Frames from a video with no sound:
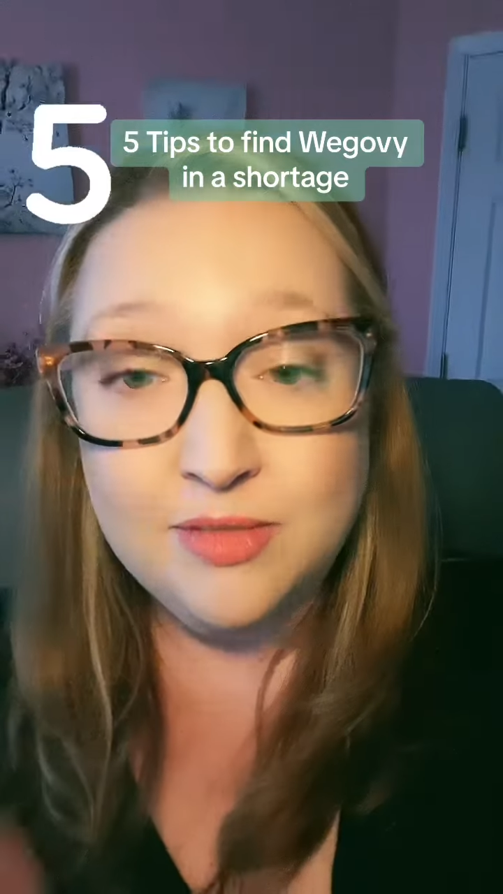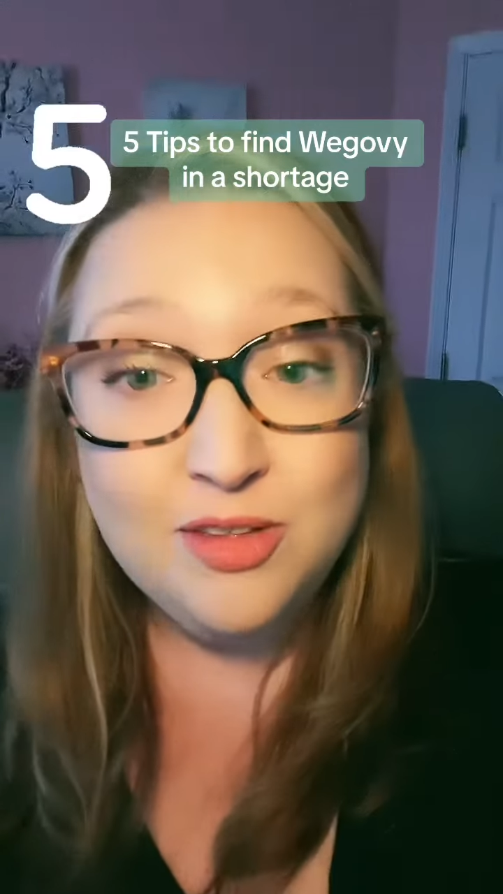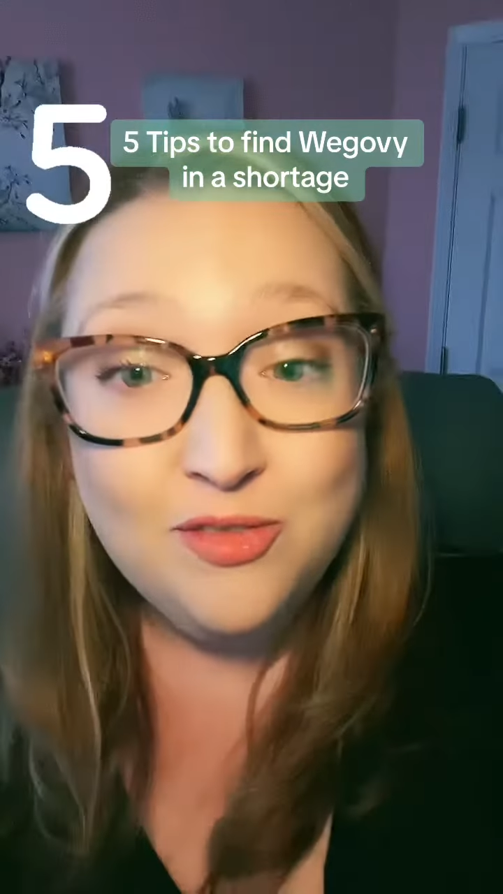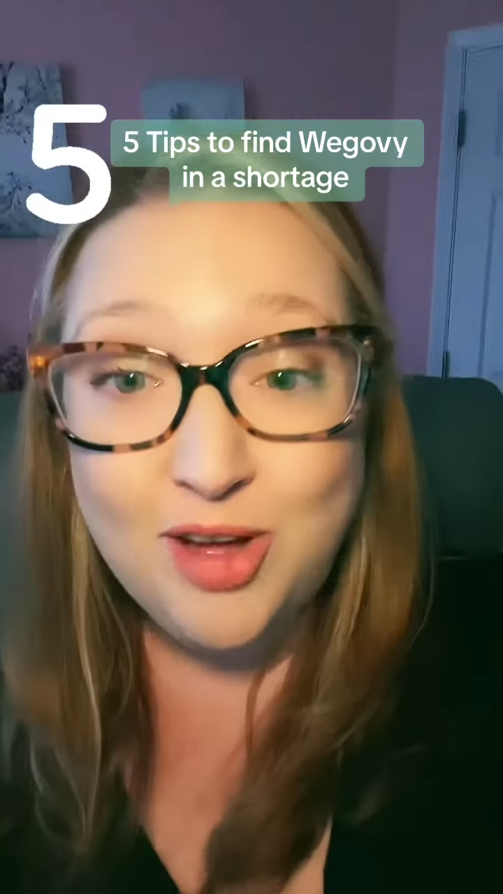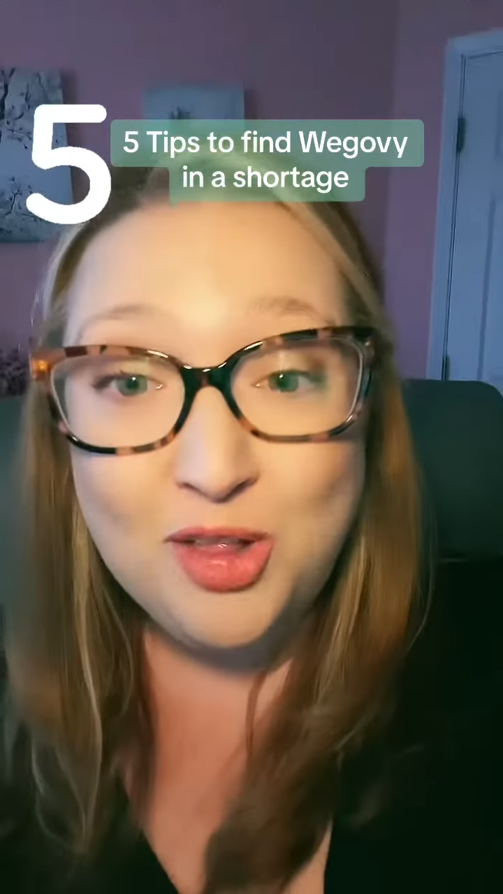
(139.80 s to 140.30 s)

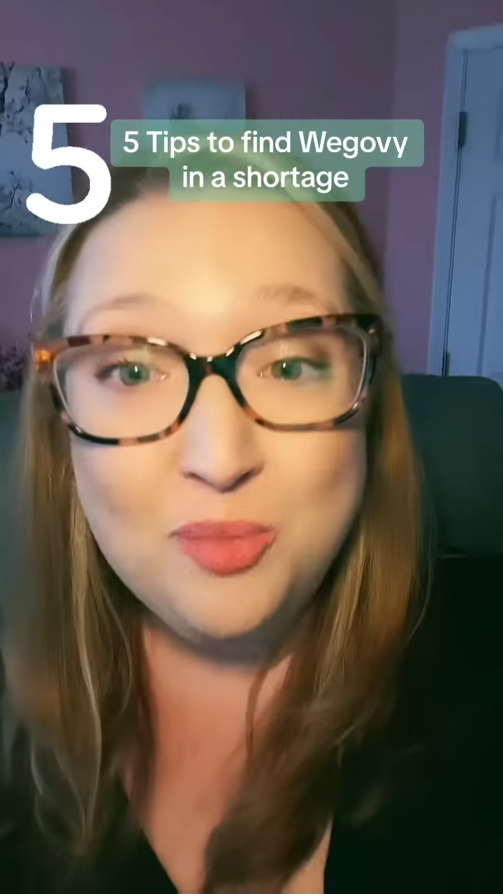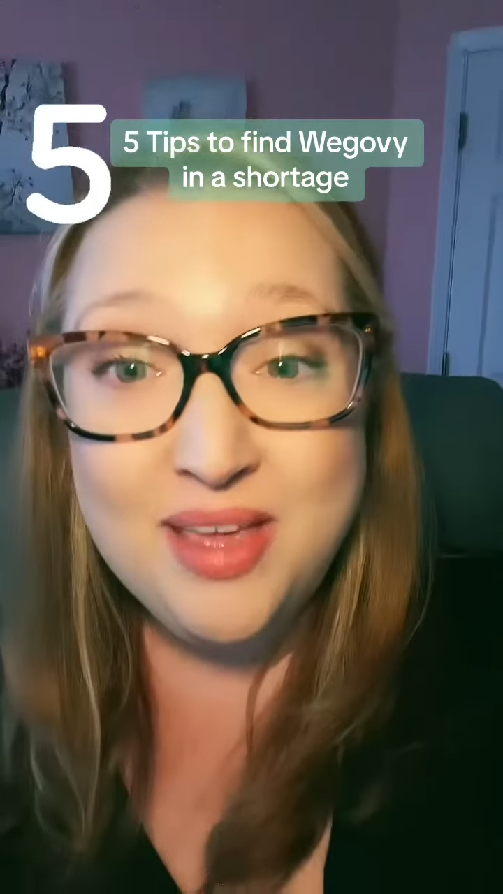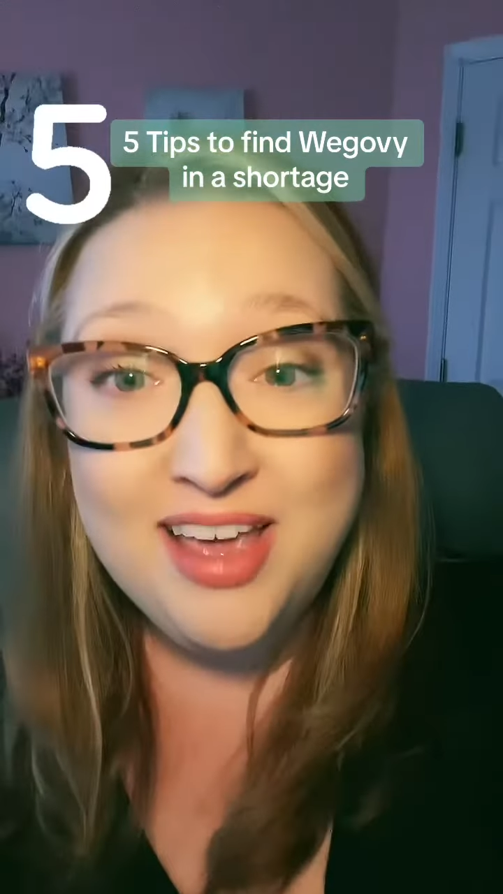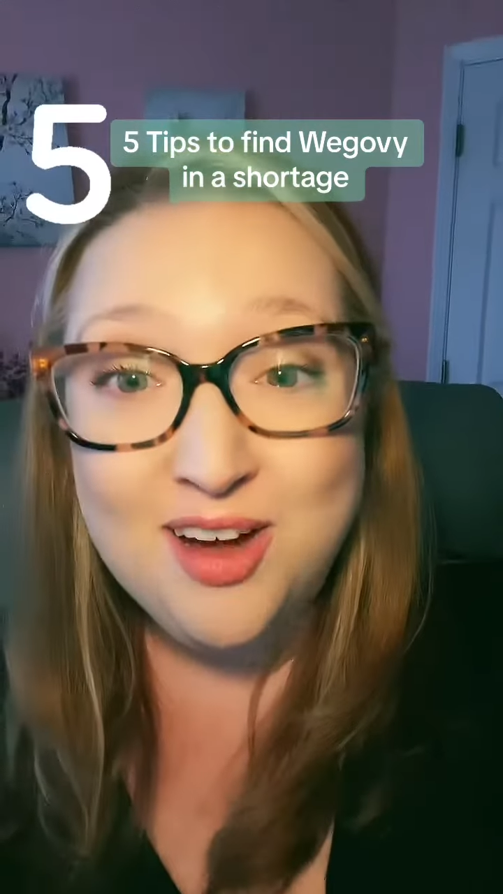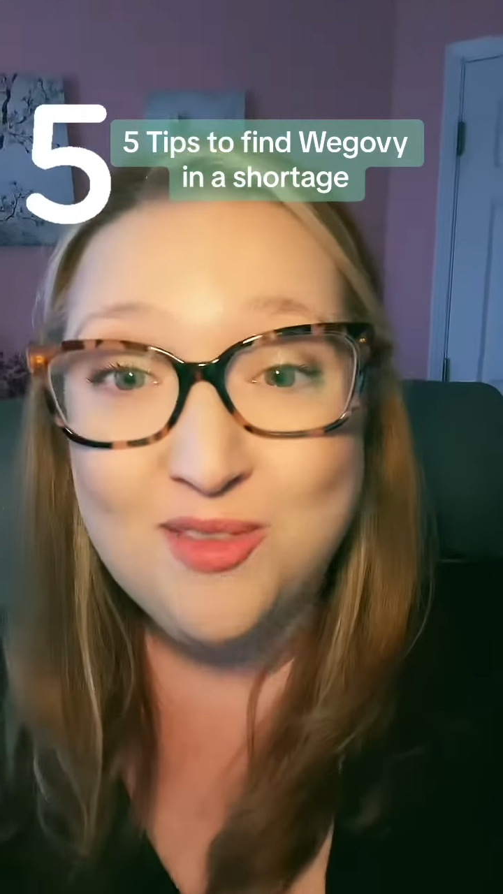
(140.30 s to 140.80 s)
Follow me
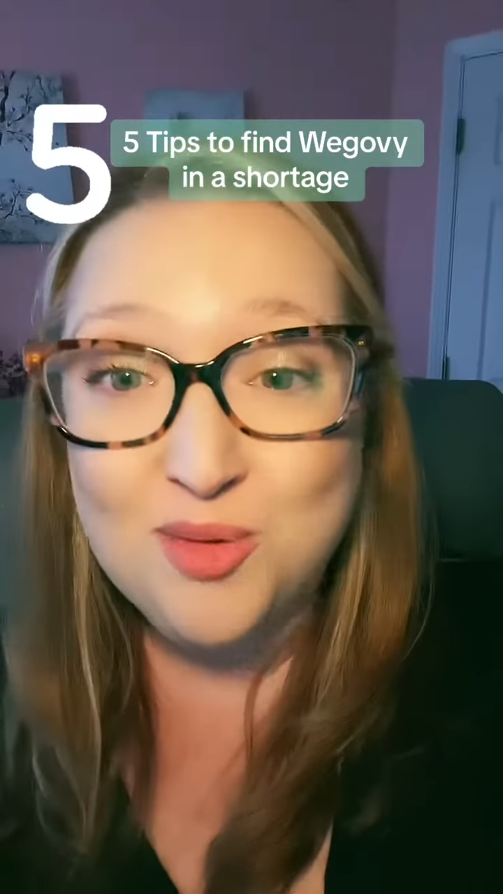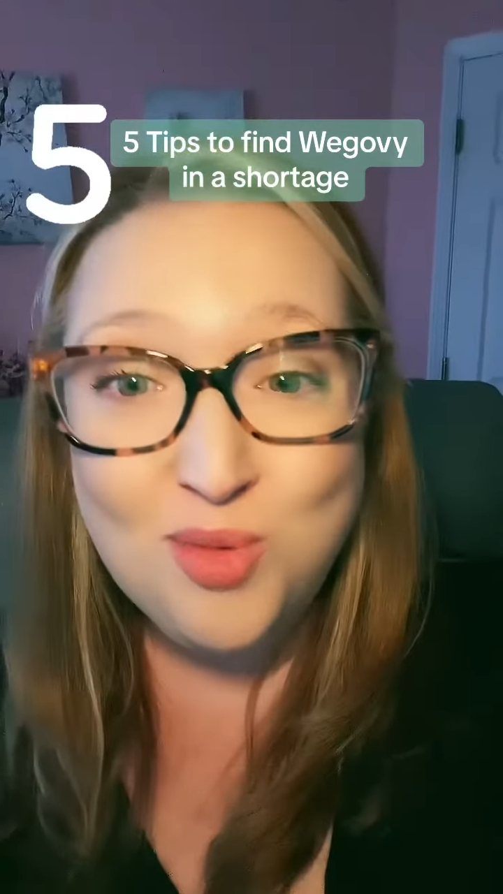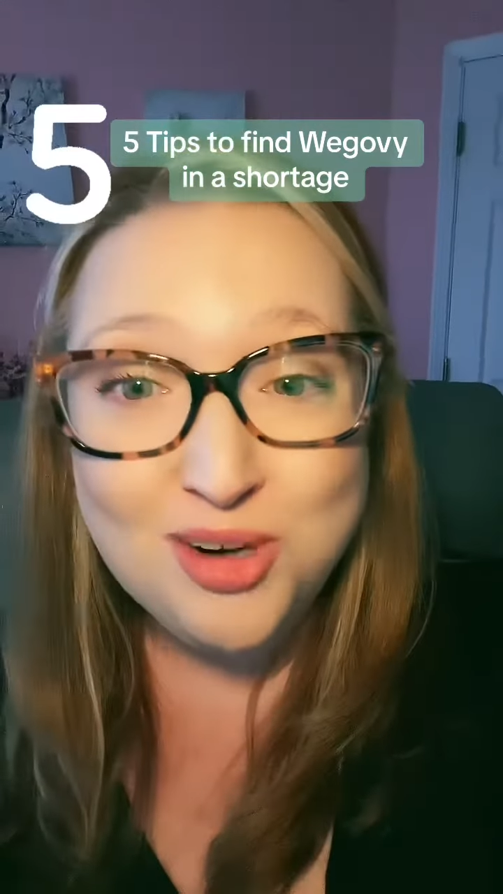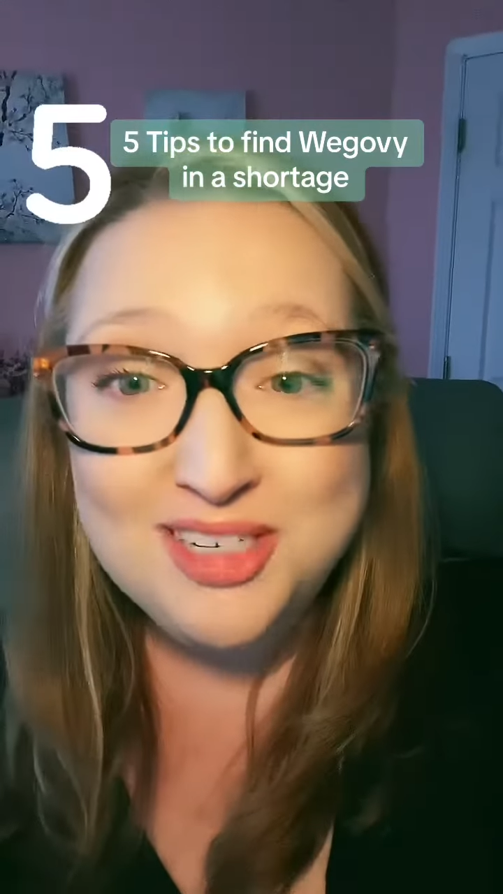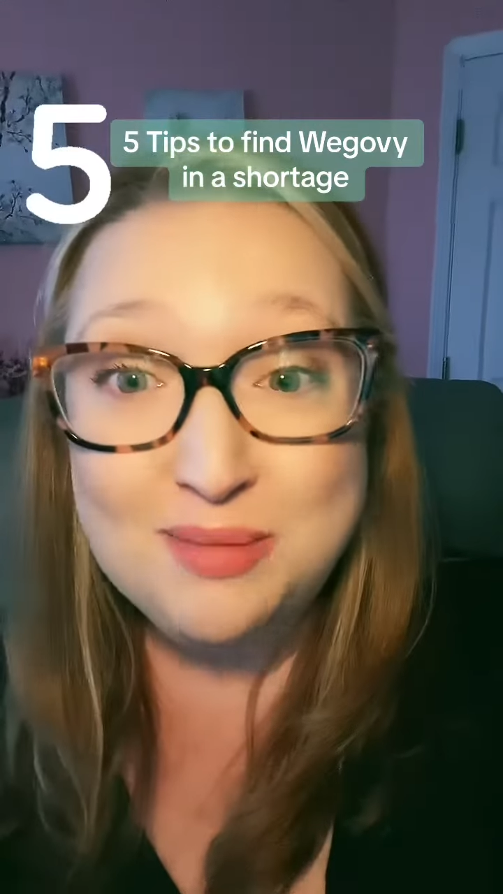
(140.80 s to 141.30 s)
here for
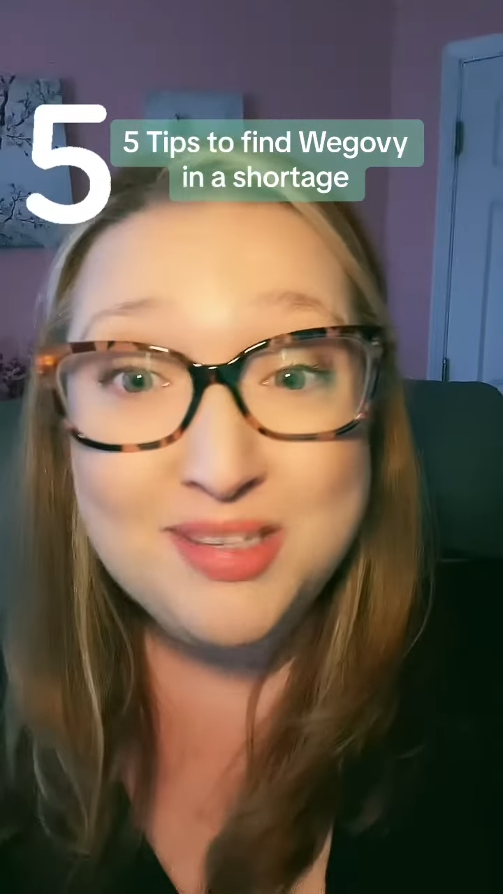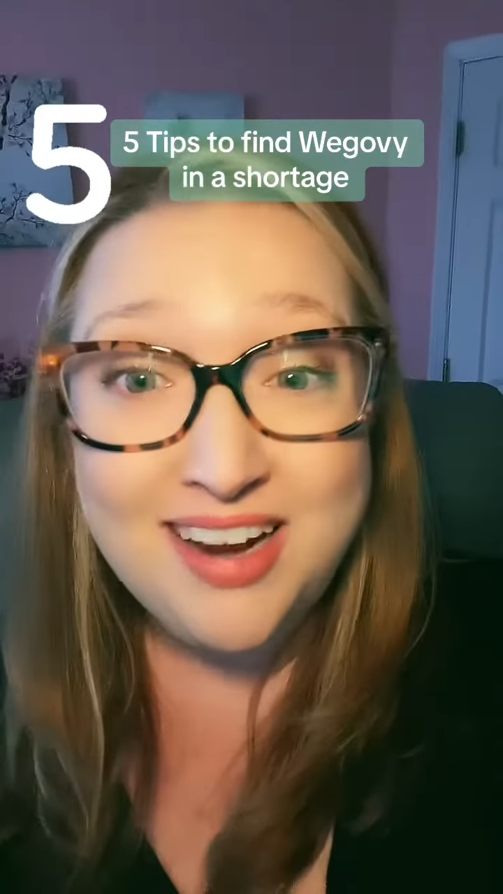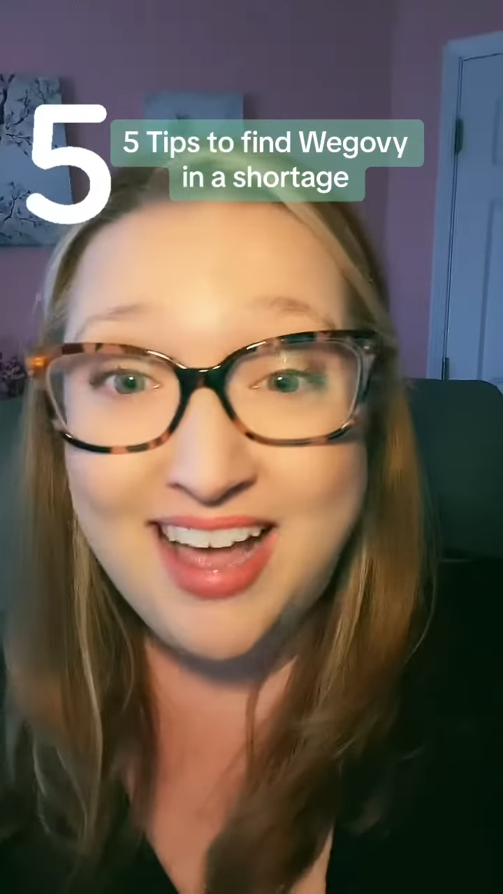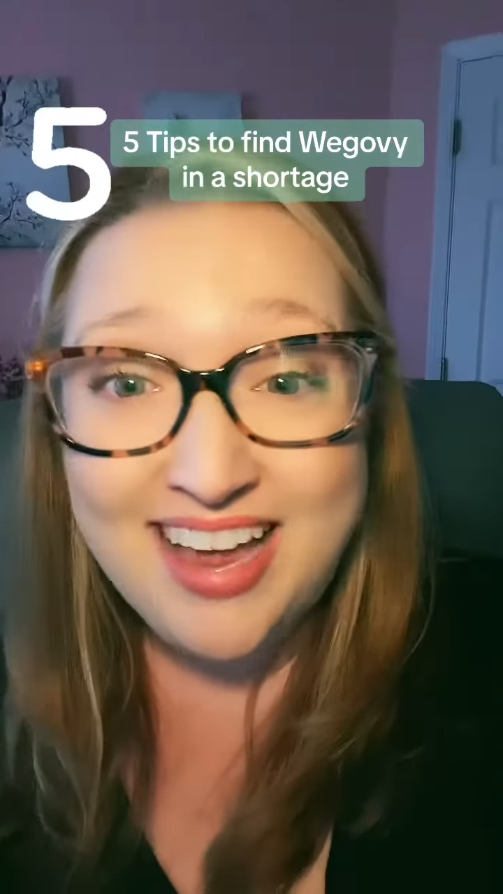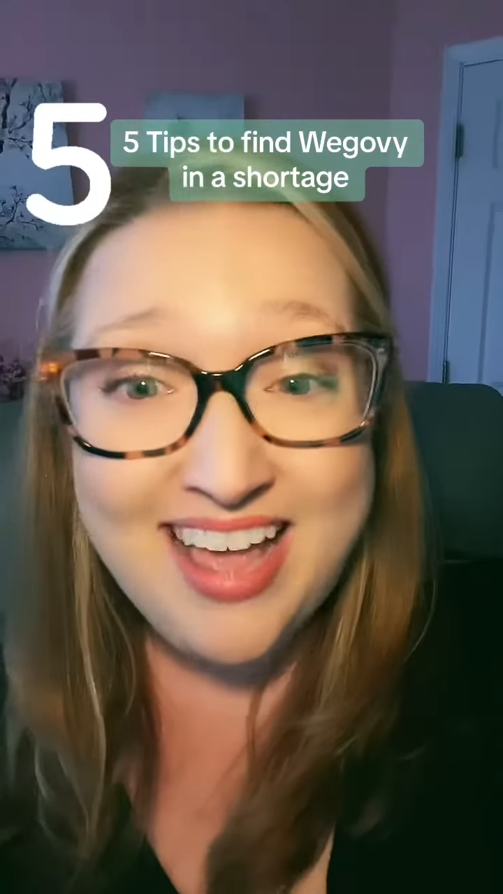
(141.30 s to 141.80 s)
more tips on how to